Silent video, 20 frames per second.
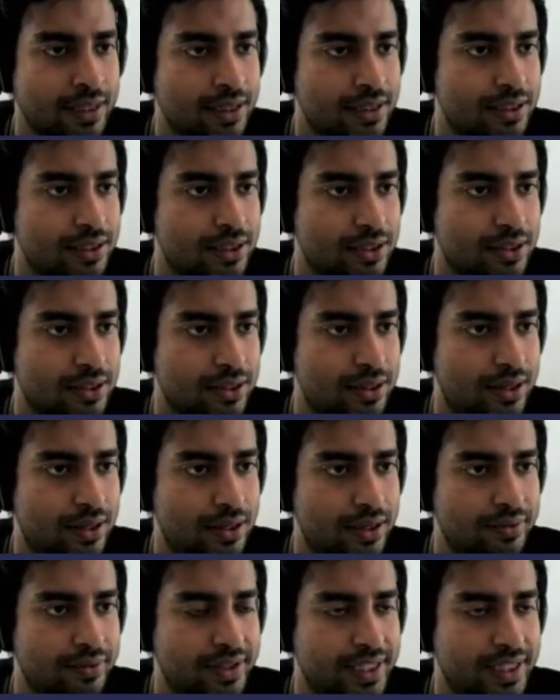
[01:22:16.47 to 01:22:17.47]
So
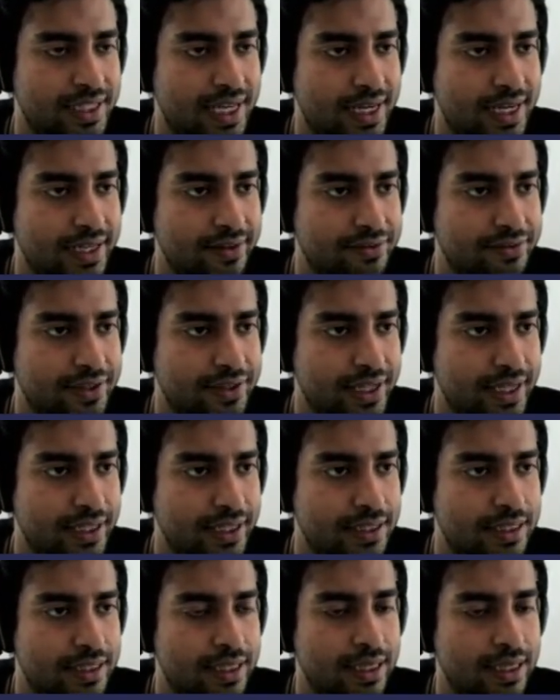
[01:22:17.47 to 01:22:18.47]
all of these
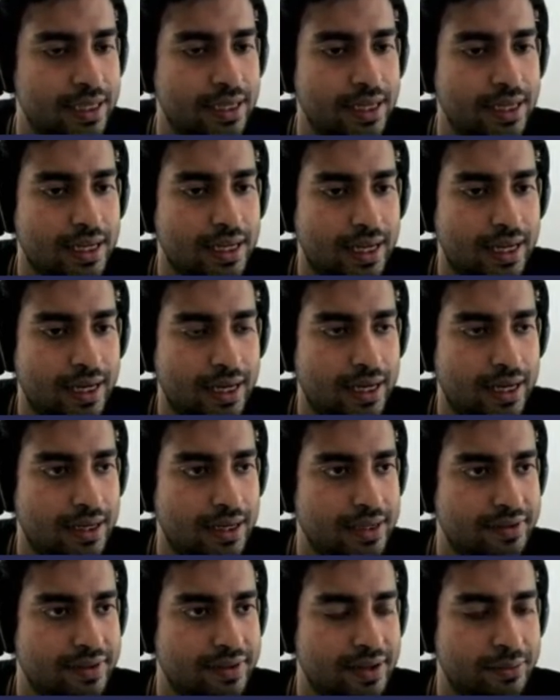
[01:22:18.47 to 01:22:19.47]
RFCs, all
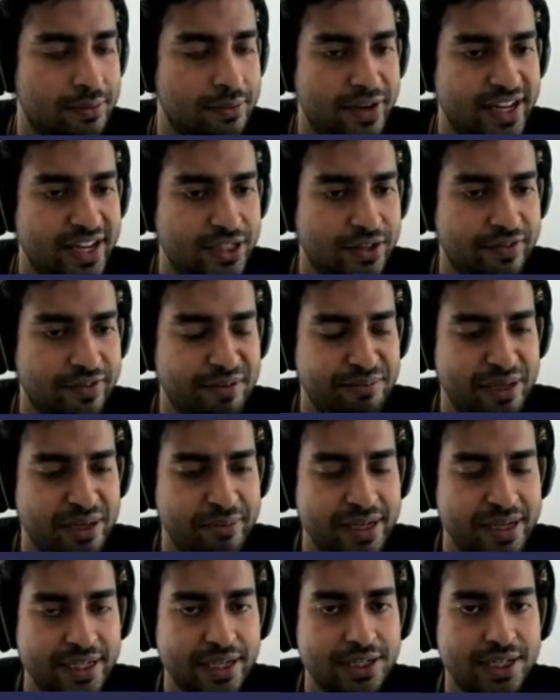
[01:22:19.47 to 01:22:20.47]
of the ways of
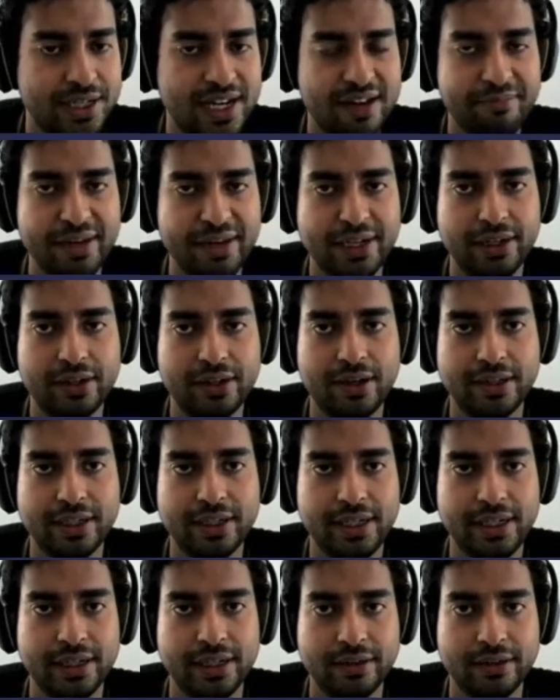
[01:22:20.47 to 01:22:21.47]
implementation have been recorded
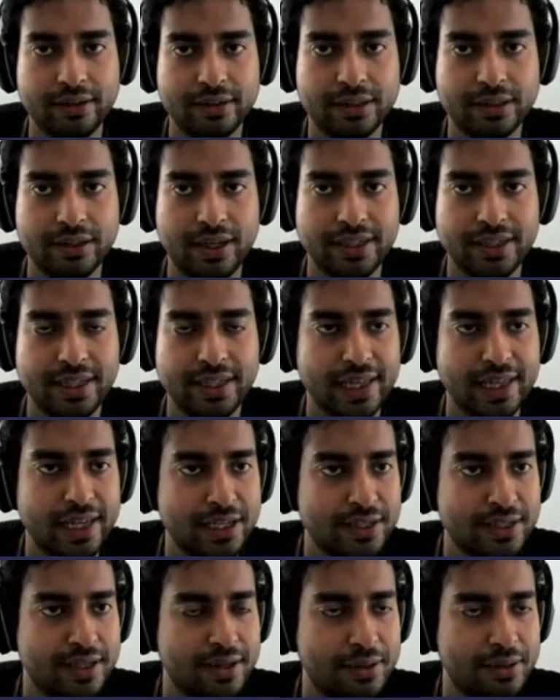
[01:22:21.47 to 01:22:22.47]
here. So I think
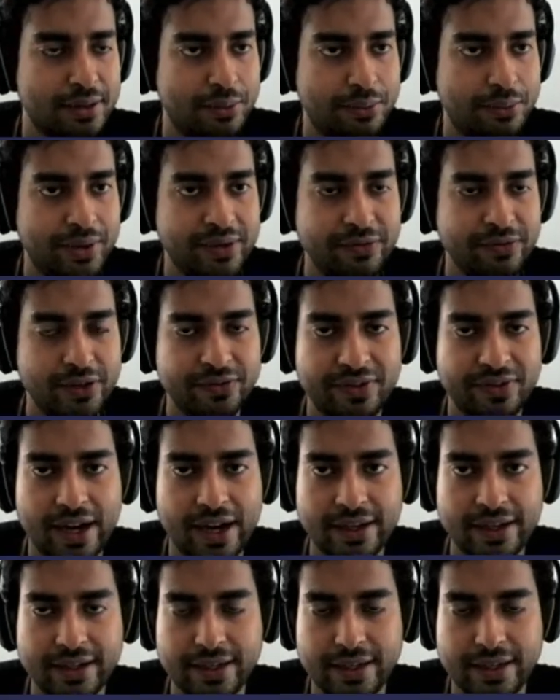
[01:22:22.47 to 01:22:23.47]
this one would
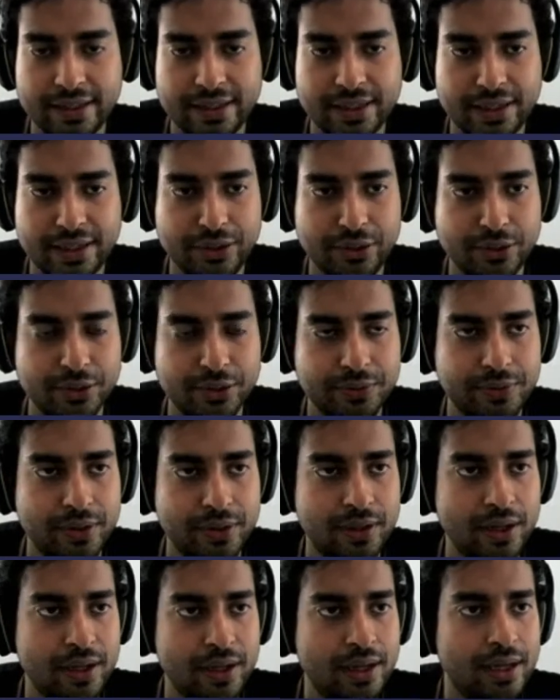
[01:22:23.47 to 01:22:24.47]
find this
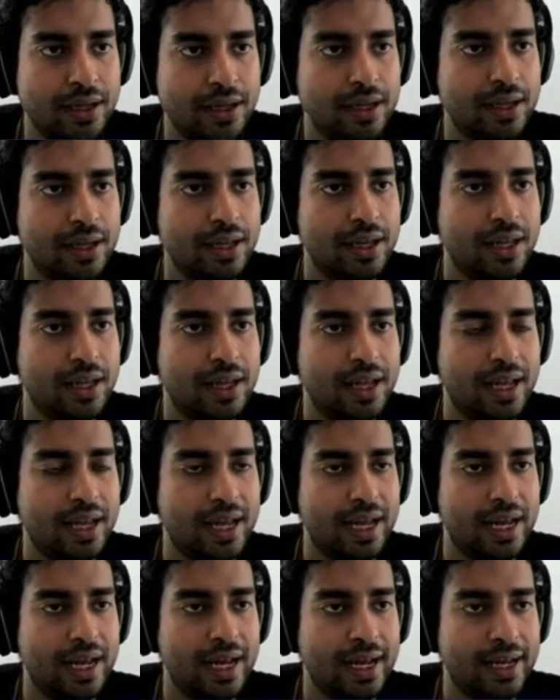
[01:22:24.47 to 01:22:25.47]
useful.
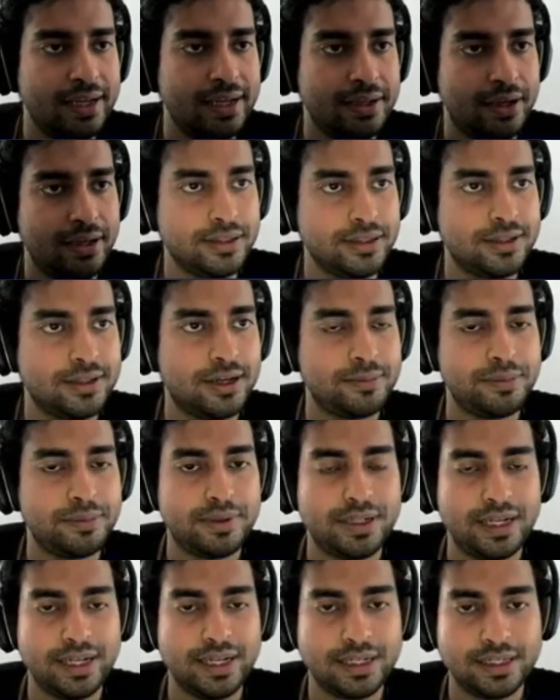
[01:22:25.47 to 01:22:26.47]
And
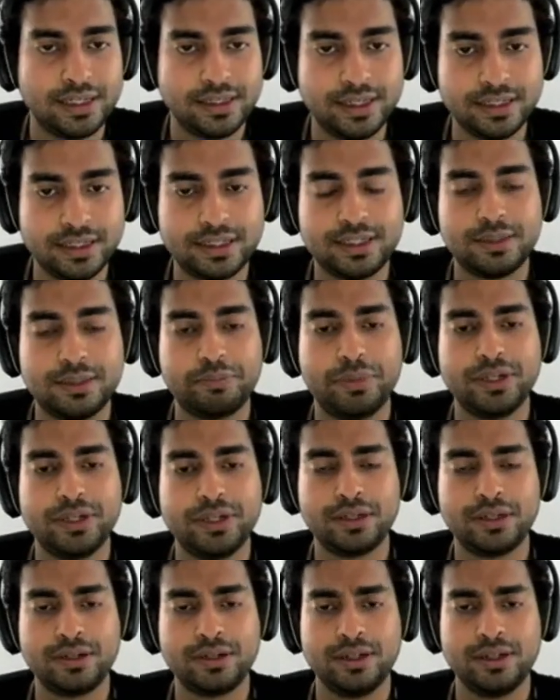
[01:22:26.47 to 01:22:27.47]
top, like this
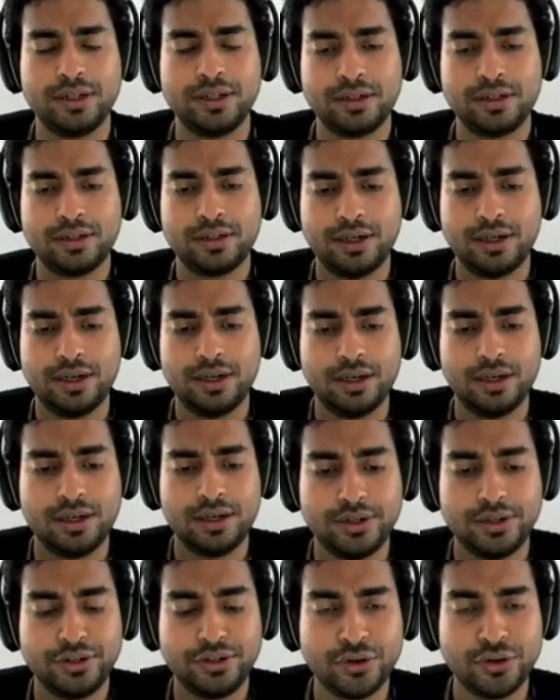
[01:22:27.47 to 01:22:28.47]
particular
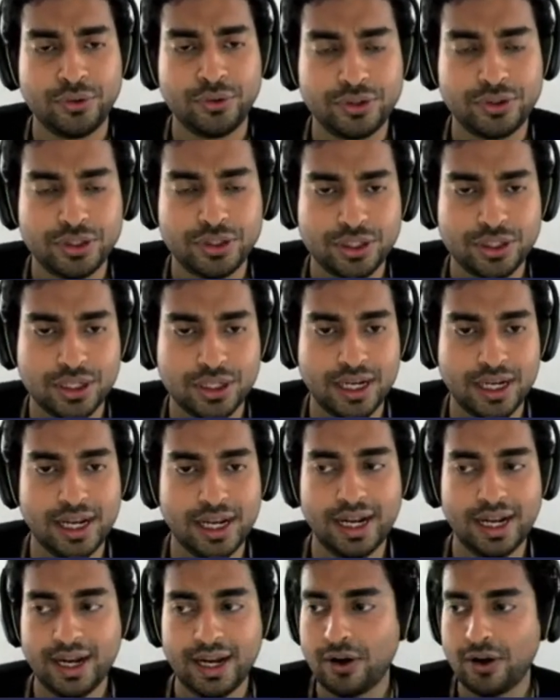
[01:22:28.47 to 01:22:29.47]
notes
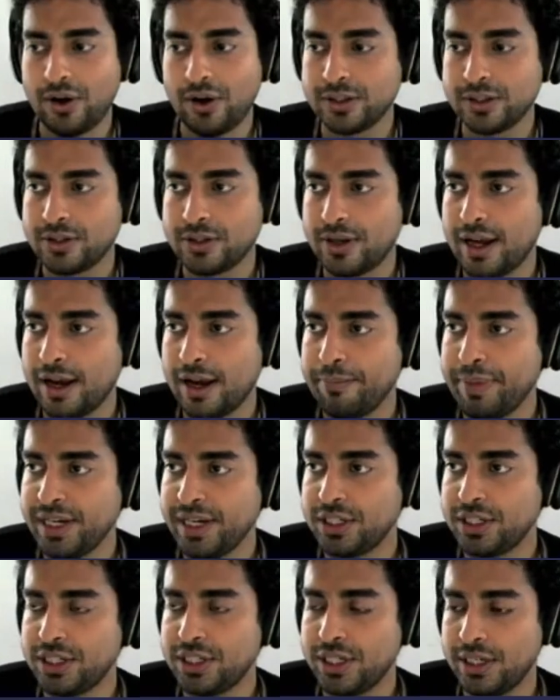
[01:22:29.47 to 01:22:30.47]
also have been
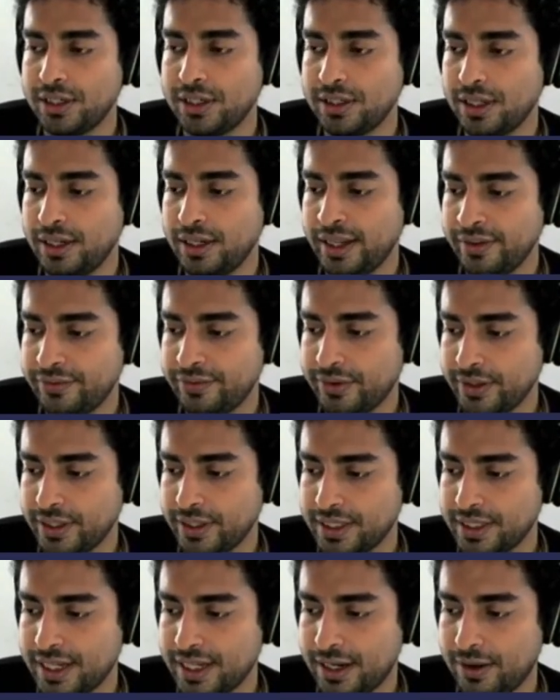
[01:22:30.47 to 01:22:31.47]
shared. The link for
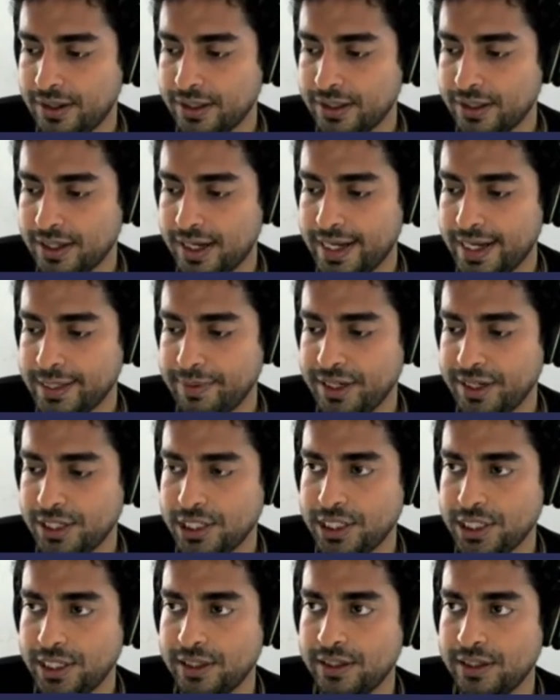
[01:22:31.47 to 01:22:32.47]
this also has been
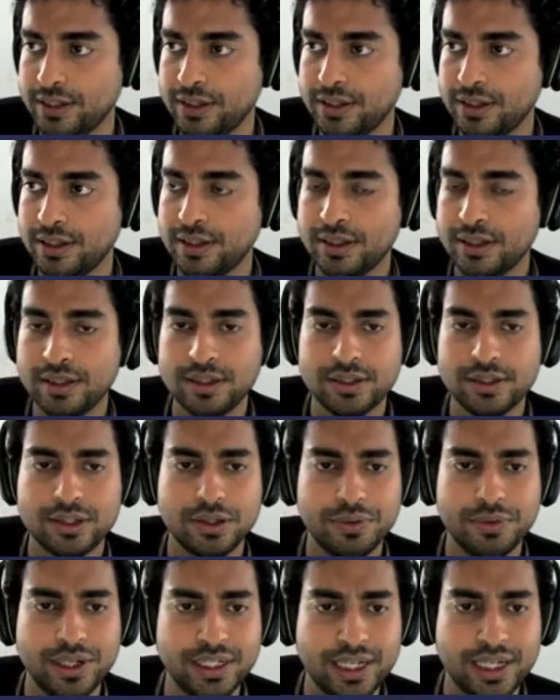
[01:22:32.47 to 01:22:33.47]
shared.
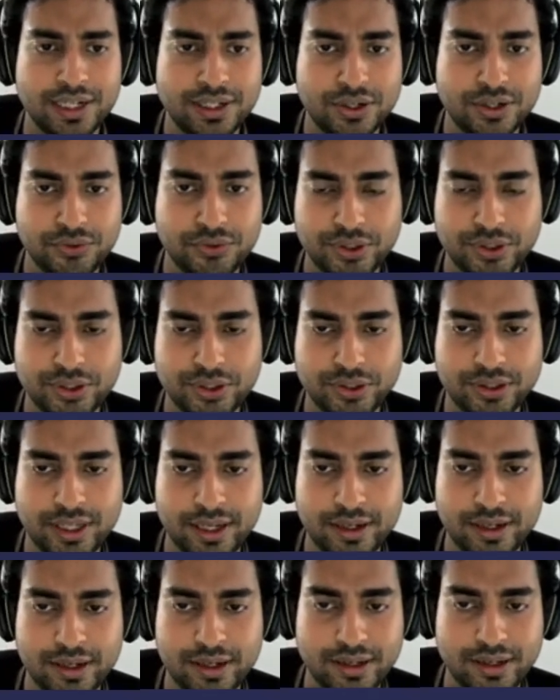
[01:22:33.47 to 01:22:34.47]
So one can refer to
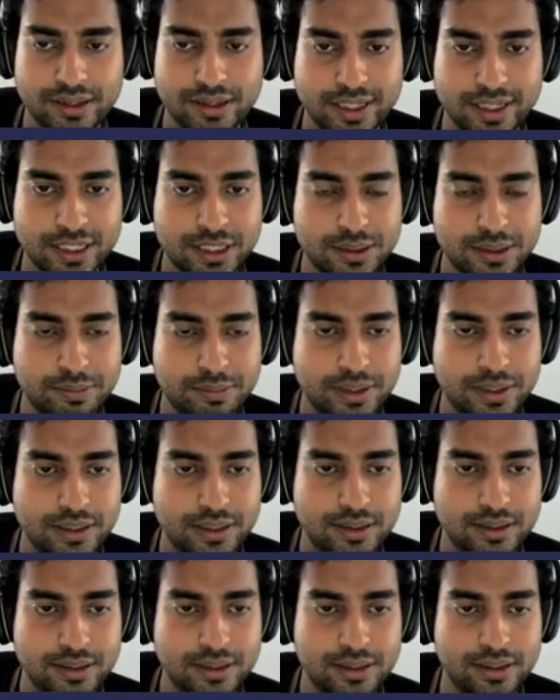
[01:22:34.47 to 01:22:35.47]
this
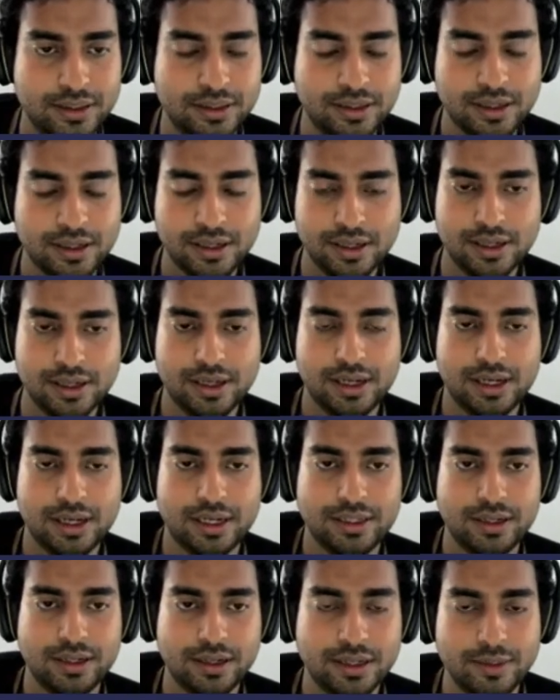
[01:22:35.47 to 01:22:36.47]
particular
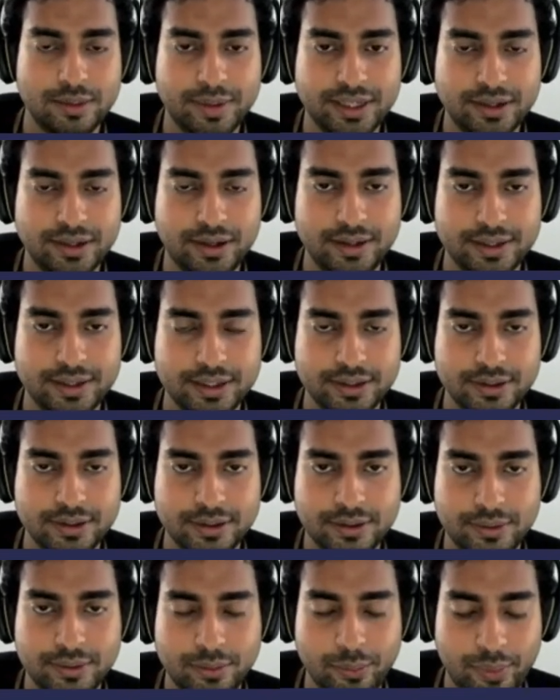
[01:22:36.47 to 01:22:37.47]
document also
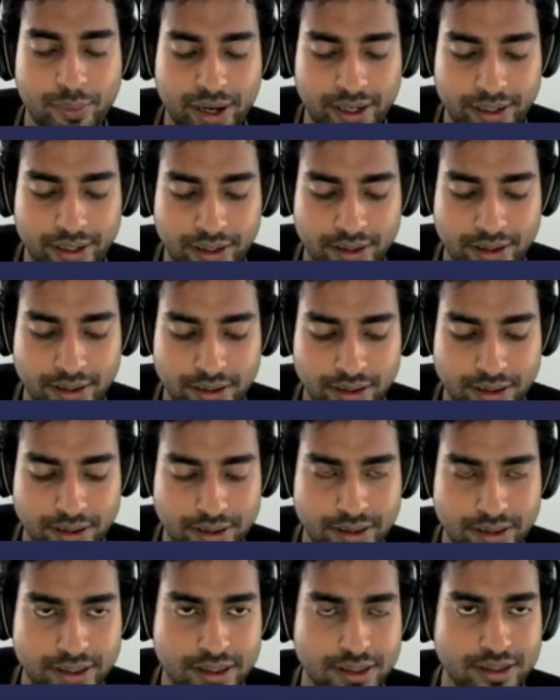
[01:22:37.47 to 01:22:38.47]
while
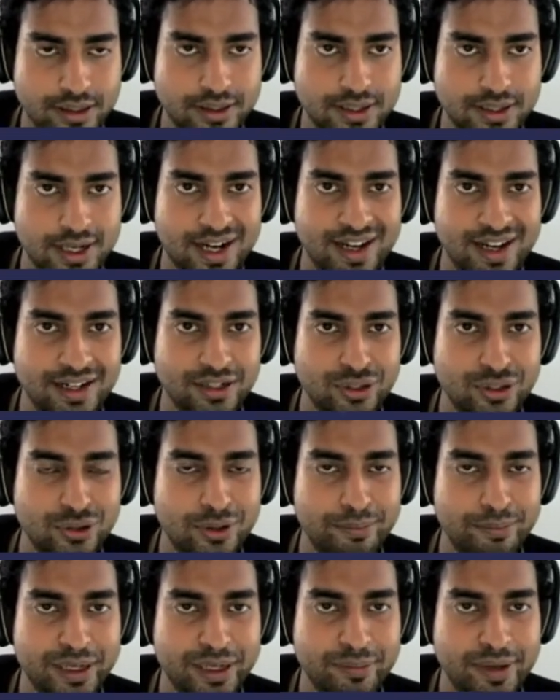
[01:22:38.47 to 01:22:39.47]
trying to
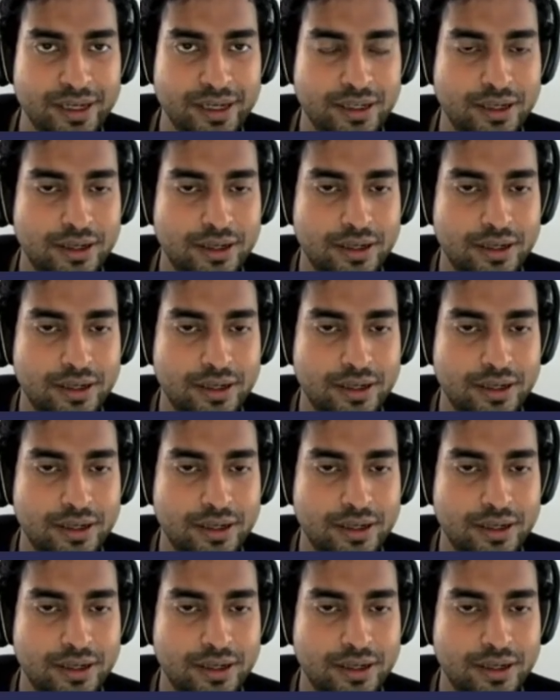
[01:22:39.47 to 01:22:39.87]
implement